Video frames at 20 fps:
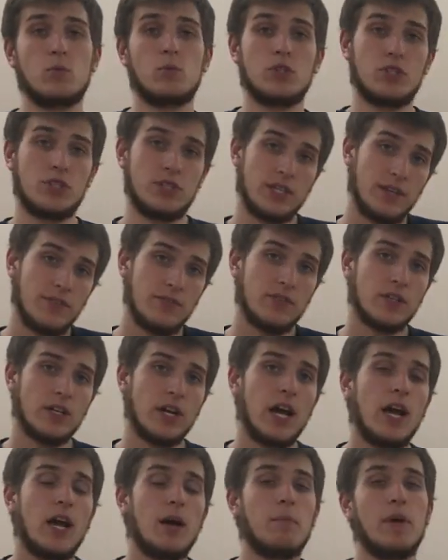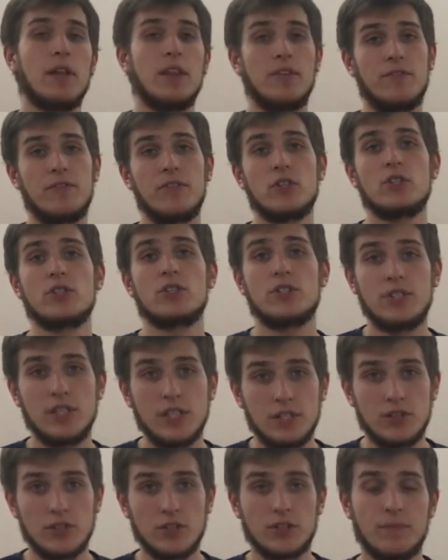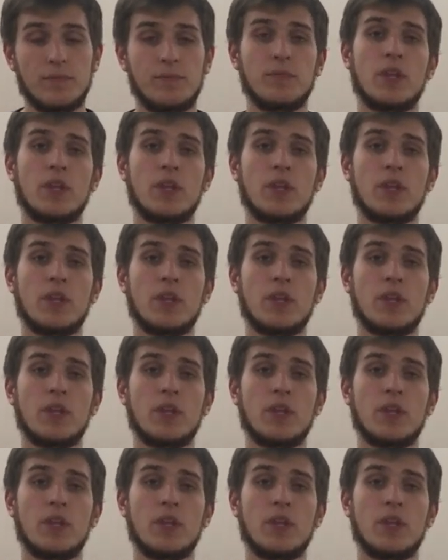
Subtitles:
which differ by the first digit.